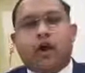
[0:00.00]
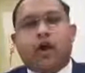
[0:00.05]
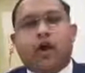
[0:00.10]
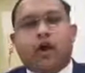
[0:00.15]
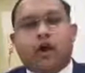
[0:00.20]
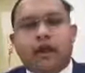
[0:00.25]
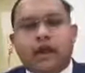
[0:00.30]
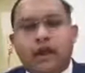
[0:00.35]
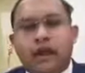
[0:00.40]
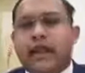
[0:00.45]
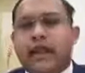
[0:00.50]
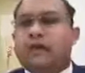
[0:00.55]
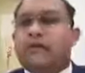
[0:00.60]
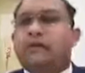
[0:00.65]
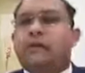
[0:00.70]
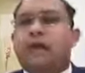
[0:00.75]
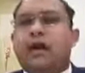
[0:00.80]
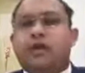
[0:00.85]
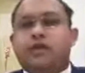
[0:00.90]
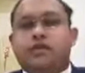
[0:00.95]
On
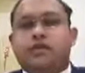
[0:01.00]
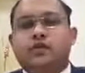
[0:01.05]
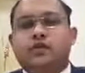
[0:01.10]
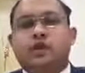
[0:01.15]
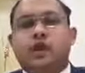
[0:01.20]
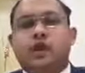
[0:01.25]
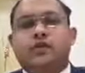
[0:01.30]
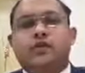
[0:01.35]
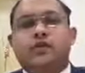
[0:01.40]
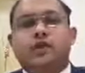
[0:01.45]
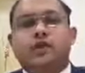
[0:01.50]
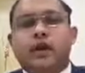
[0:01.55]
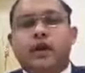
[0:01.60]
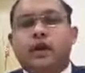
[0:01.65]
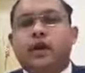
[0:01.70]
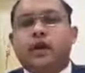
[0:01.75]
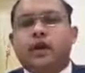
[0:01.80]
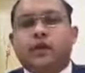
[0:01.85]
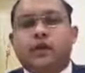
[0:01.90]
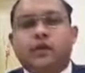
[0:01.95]
8th March
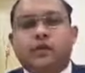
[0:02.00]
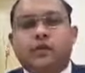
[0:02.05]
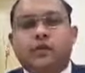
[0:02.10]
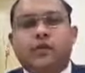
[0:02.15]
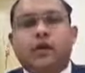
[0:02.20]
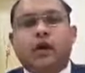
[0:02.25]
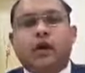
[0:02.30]
2022,